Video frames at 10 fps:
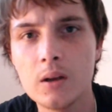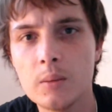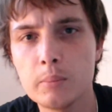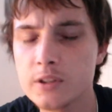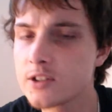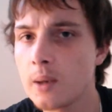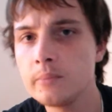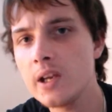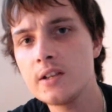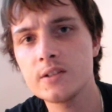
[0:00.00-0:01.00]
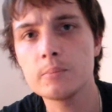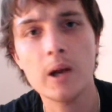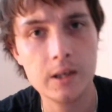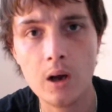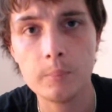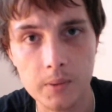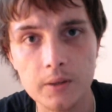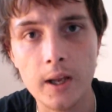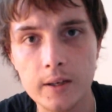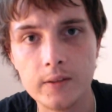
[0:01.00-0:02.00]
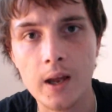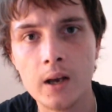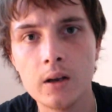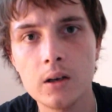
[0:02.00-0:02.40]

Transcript: But some days it might not be like that.